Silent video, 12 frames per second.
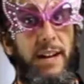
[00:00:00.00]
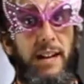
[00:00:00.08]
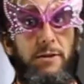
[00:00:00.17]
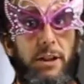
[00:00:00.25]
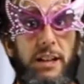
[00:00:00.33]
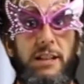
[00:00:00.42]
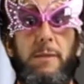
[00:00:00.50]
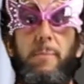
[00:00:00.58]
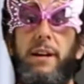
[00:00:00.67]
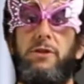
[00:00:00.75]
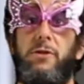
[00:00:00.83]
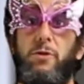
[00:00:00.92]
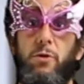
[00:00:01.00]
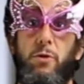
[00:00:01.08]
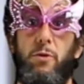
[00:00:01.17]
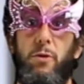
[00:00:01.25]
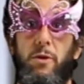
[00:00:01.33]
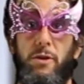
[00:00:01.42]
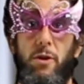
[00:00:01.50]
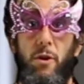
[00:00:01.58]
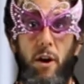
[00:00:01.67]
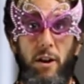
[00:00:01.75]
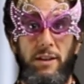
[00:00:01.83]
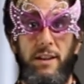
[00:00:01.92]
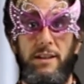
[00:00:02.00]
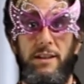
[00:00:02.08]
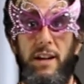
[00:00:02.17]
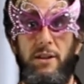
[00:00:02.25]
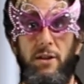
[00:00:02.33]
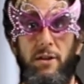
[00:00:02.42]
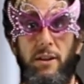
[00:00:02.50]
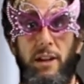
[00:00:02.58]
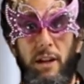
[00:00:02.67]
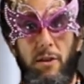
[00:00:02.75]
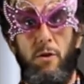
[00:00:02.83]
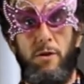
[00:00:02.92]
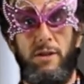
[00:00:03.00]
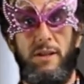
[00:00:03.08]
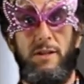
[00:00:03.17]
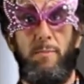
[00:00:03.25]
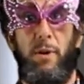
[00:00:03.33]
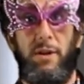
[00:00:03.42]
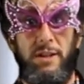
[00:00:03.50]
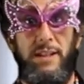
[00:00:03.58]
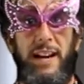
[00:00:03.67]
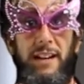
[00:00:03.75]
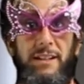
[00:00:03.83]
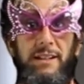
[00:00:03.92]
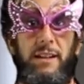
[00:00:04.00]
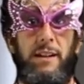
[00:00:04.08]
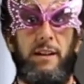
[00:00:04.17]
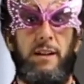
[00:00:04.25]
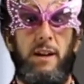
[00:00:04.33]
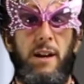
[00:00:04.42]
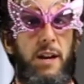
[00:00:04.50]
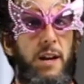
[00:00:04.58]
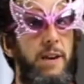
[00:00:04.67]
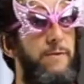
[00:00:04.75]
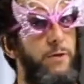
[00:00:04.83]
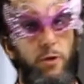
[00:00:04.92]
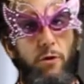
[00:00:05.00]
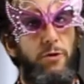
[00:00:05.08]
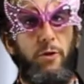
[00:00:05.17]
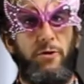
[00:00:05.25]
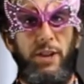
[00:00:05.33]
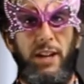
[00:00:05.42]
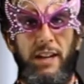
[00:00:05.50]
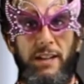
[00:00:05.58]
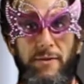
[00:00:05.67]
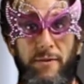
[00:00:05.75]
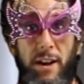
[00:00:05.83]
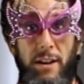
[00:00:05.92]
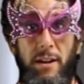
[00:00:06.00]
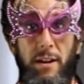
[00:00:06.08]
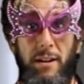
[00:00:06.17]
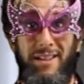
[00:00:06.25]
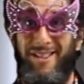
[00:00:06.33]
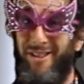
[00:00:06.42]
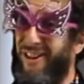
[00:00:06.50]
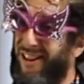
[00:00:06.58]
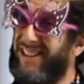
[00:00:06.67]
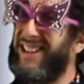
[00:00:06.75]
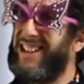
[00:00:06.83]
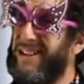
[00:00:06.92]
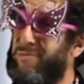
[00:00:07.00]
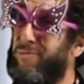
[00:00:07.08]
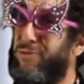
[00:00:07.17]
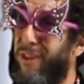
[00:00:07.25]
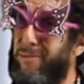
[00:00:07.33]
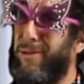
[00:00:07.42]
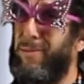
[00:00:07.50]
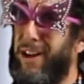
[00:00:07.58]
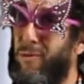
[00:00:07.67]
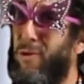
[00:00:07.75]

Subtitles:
It really depends on you, your audience, and your eCourse's personality. If you don't think it's fun, your audience probably